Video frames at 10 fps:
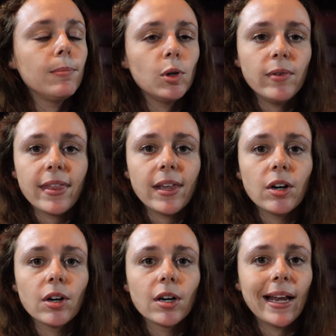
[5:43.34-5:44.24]
movie
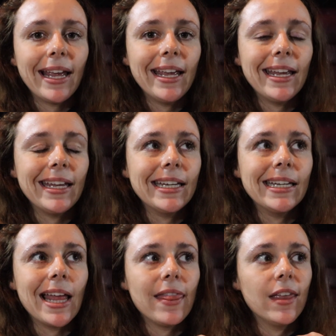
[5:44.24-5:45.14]
theater
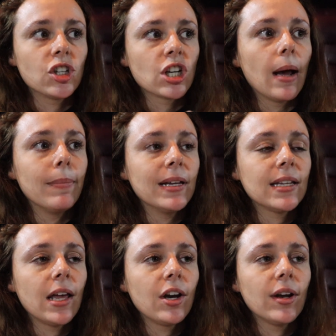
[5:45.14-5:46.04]
in the shopping
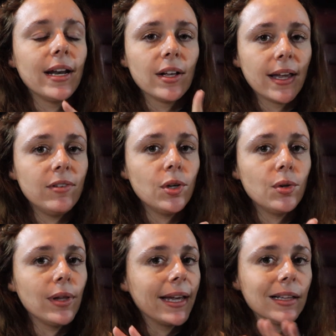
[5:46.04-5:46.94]
center, and I'll give
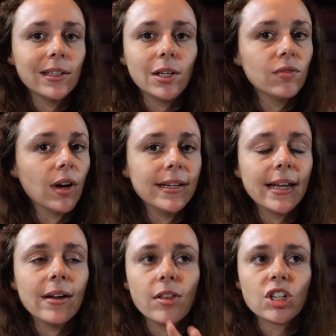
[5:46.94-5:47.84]
you like a little
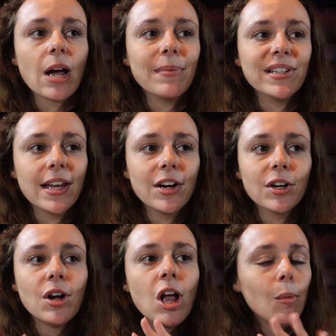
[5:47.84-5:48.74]
rundown of the shopping
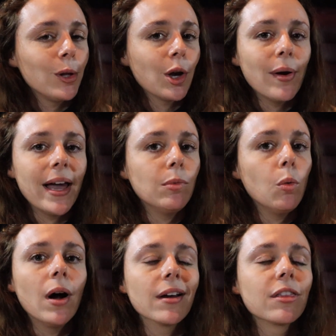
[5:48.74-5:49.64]
center. We'll go ahead and we'll
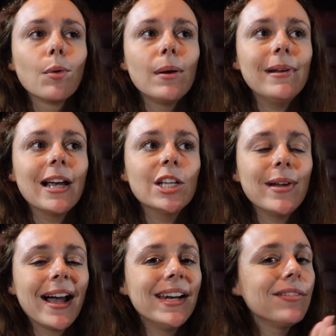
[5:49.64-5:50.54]
walk through it because
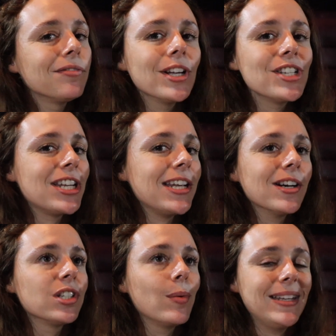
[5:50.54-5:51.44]
we kind of rushed
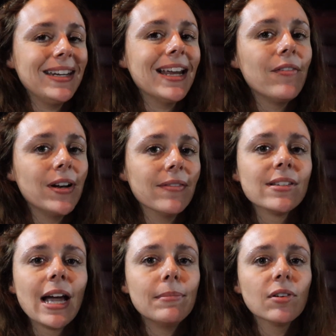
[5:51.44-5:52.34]
here, so we didn't have enough
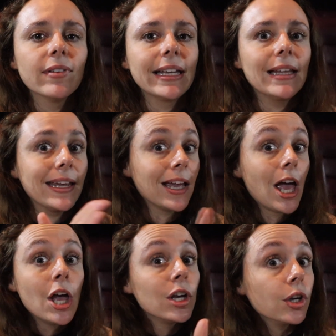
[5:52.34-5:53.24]
time to really like
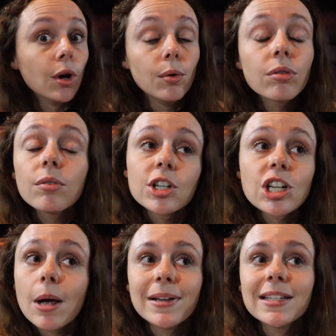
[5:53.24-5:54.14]
go through the
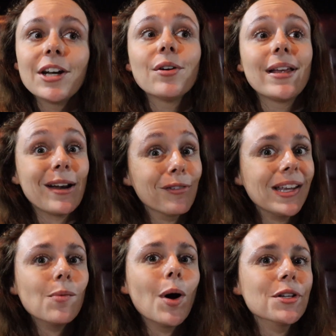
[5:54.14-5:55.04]
shopping center, and I
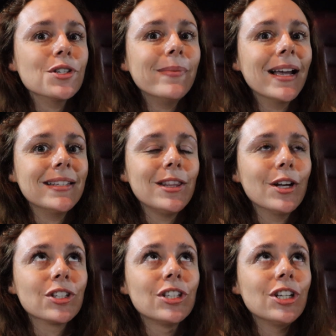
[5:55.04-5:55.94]
really want to because it
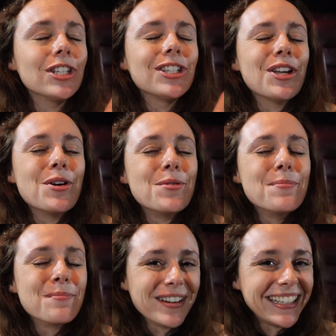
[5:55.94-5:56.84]
looks just
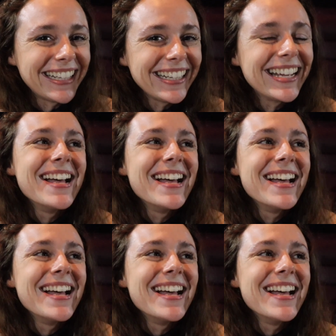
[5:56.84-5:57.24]
so pretty.